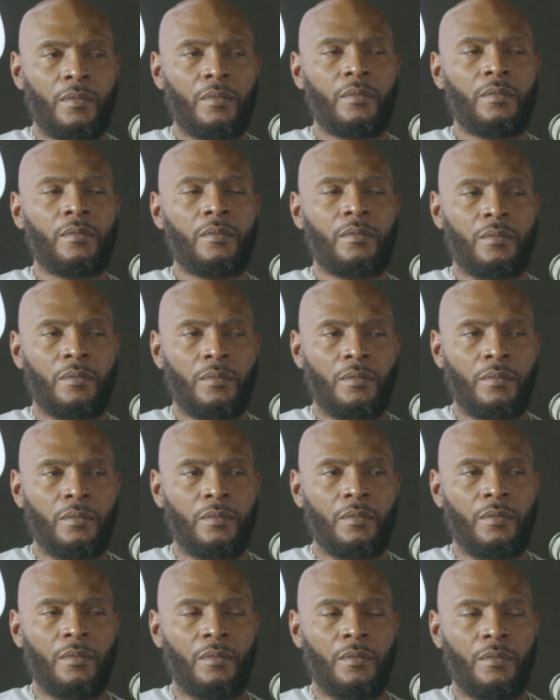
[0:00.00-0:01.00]

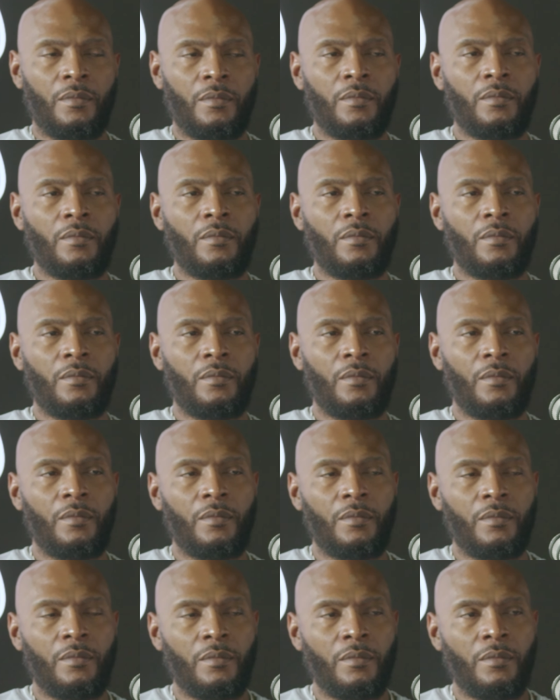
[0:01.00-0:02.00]

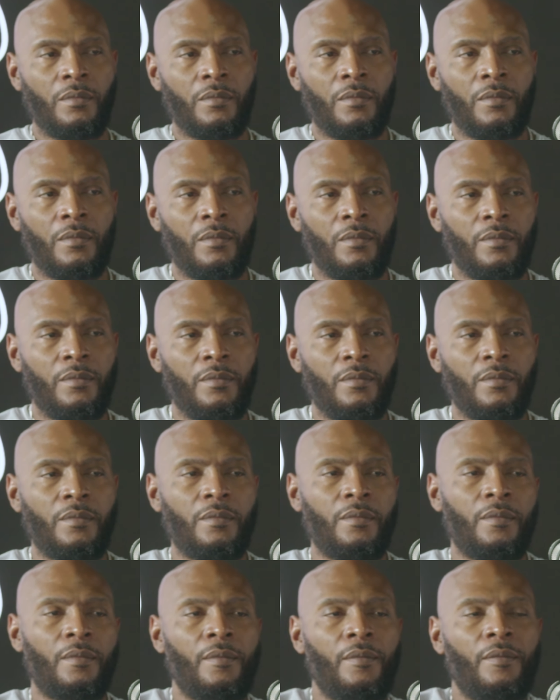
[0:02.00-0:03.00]

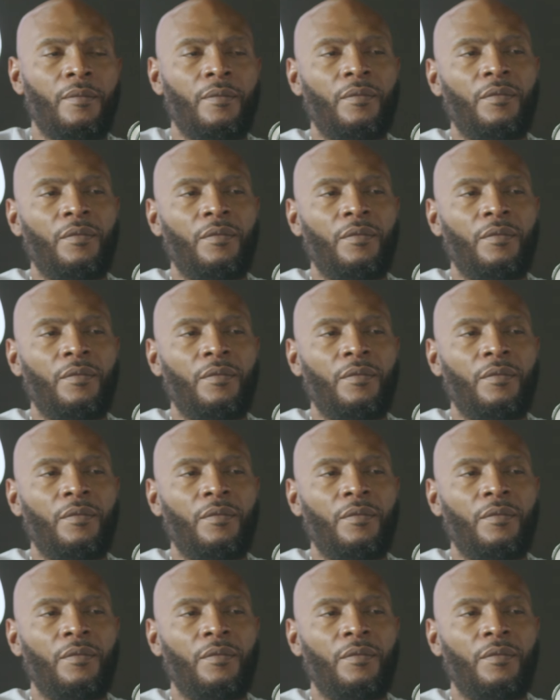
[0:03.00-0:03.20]
(not speaking)